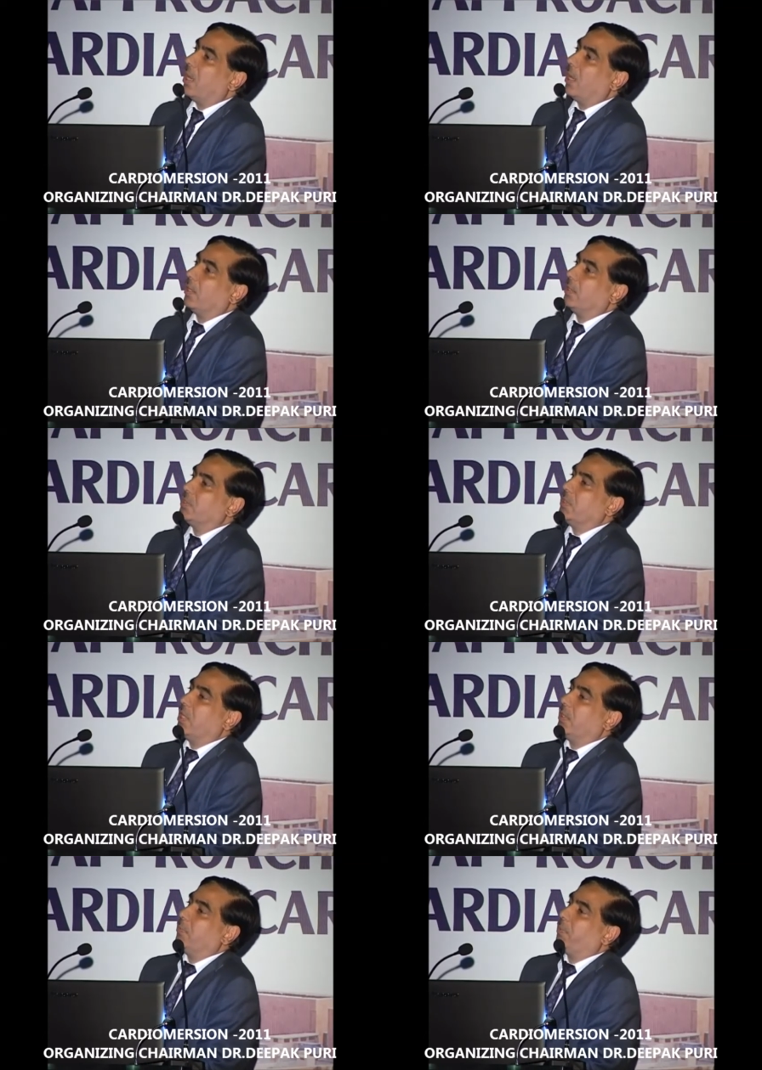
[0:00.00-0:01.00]
or a
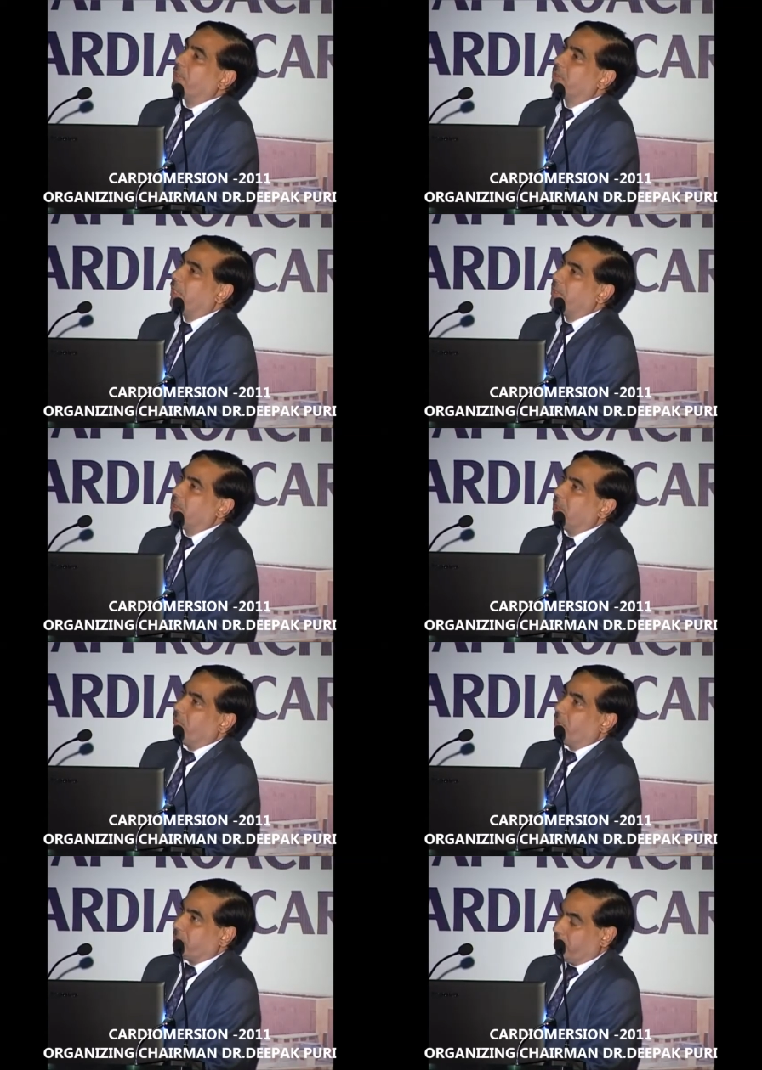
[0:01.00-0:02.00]
CRT plus an
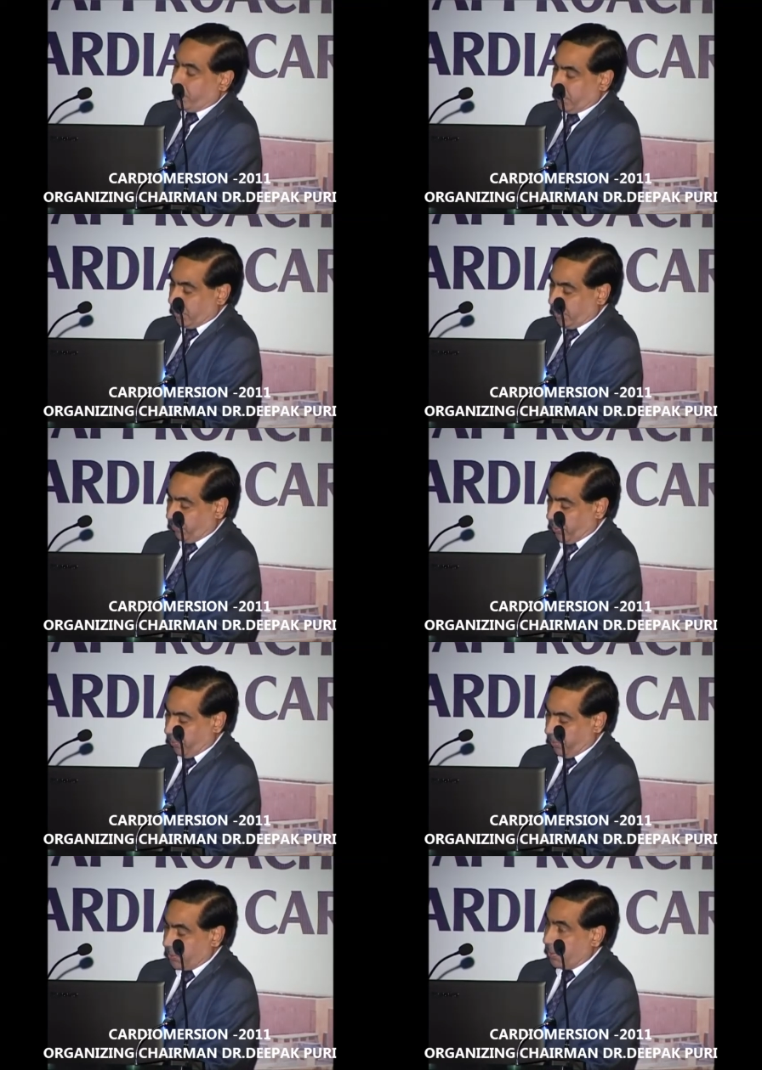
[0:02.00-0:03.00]
ICD, was given in
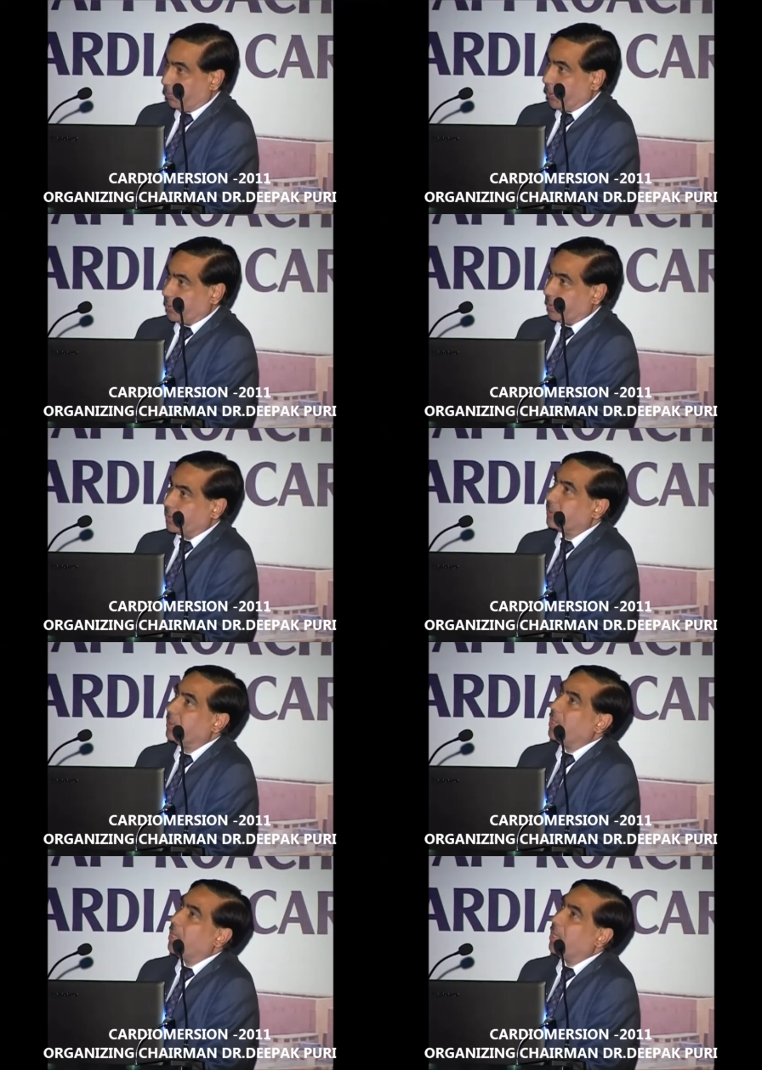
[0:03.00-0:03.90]
35% patients.